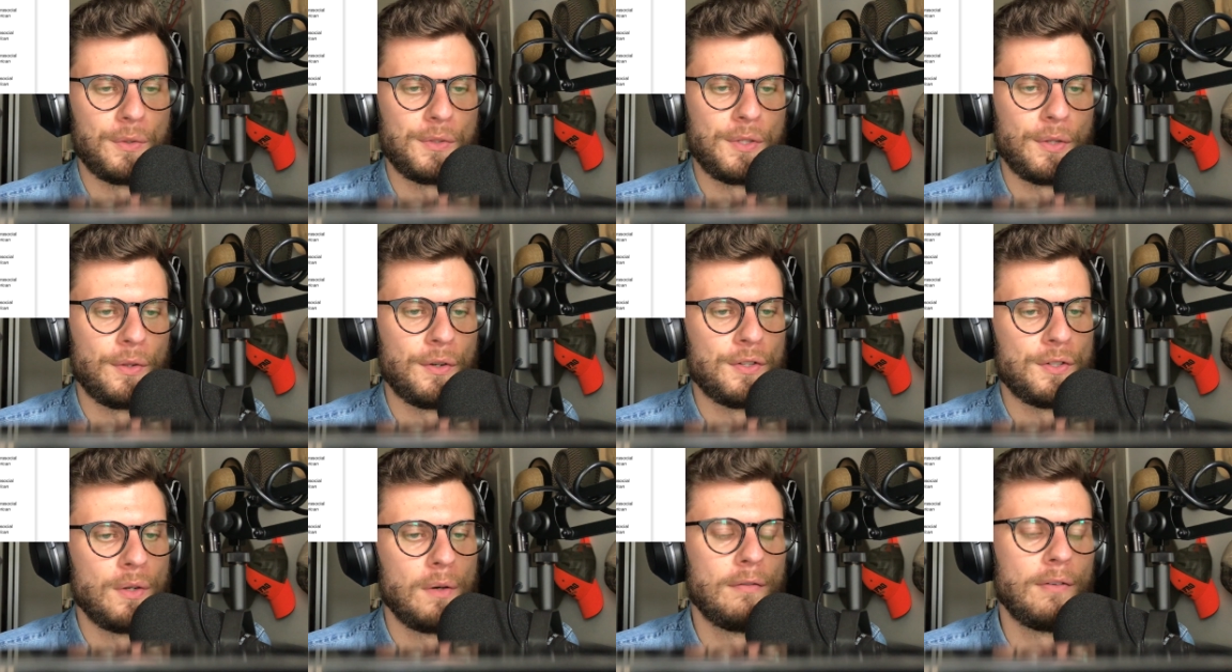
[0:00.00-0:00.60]
So
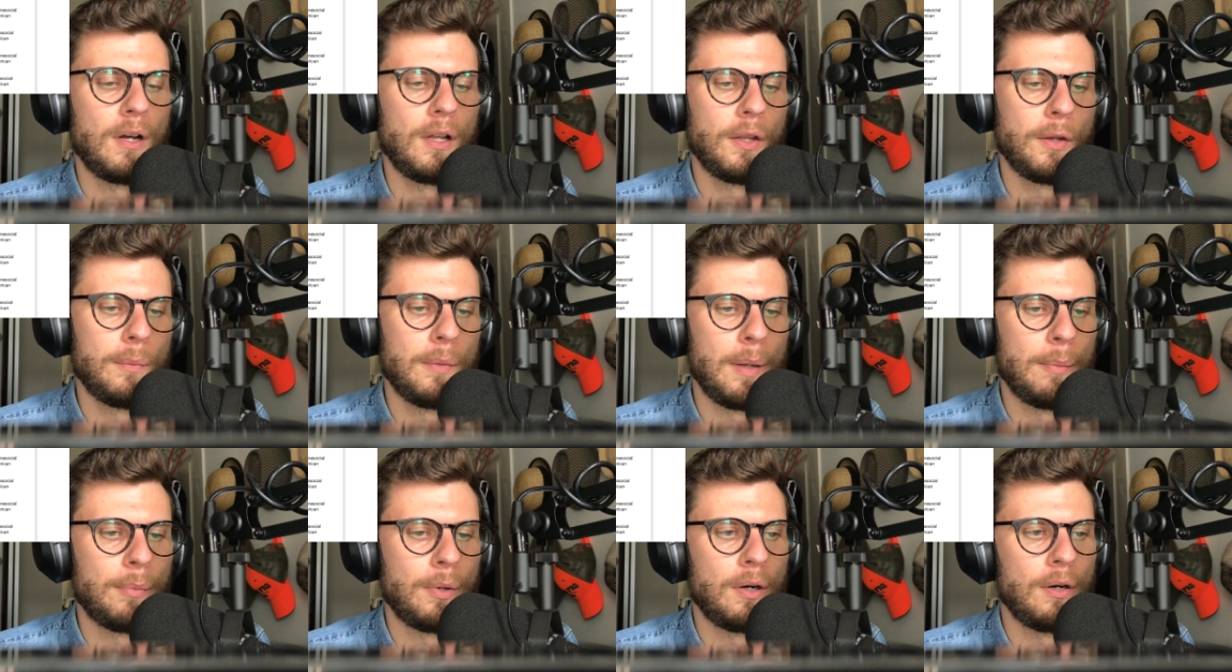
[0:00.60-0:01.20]
there's no volume
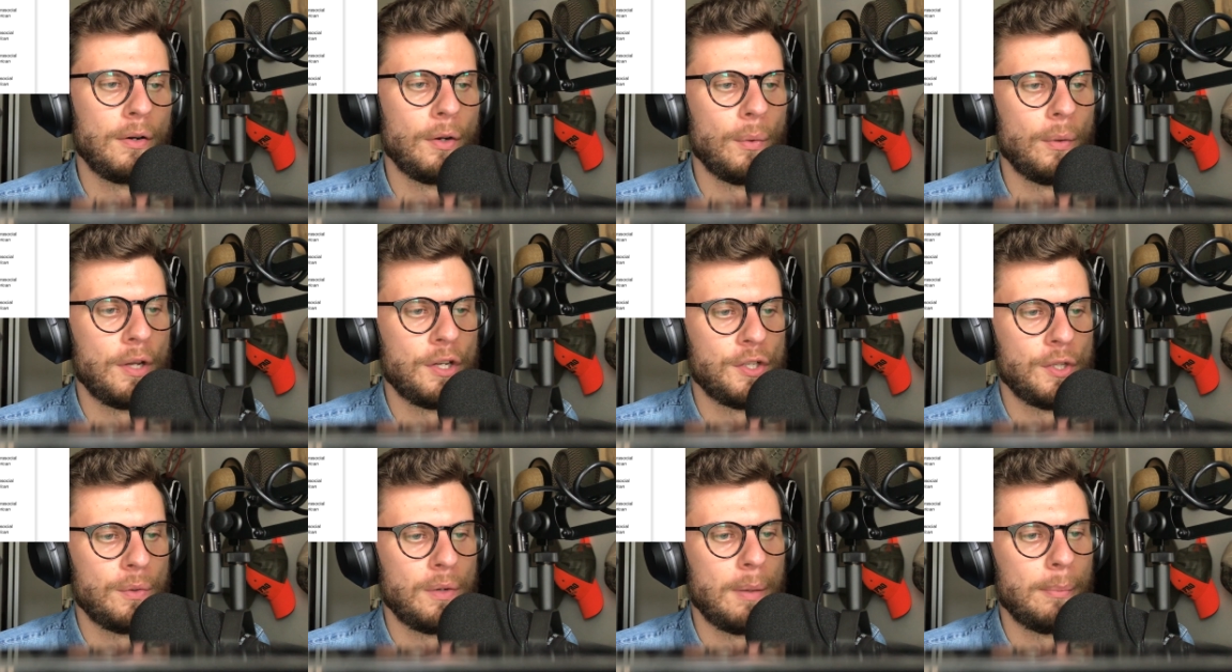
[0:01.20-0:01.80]
number, no
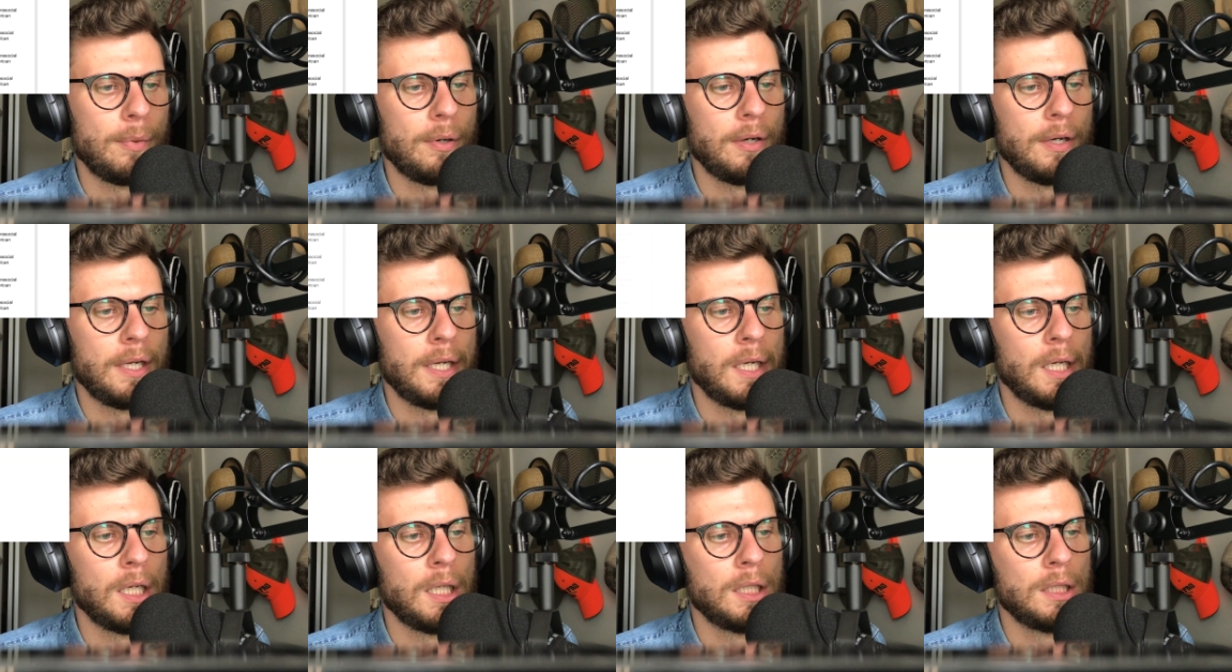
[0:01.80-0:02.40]
issue number
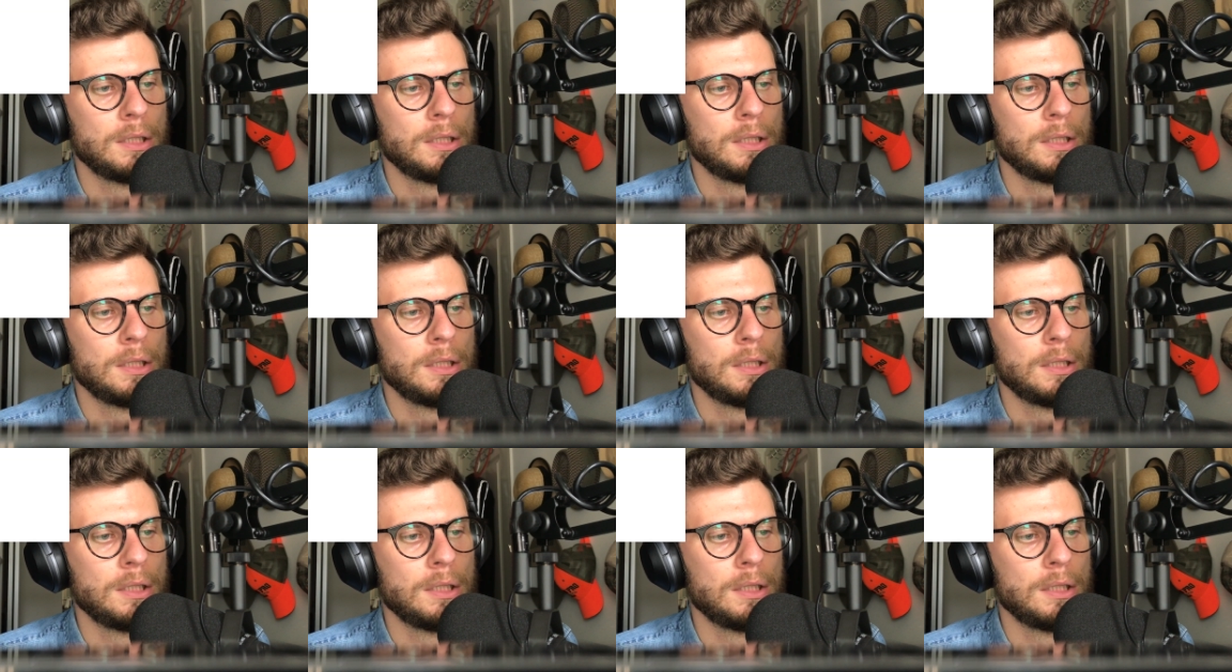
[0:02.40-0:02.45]
here.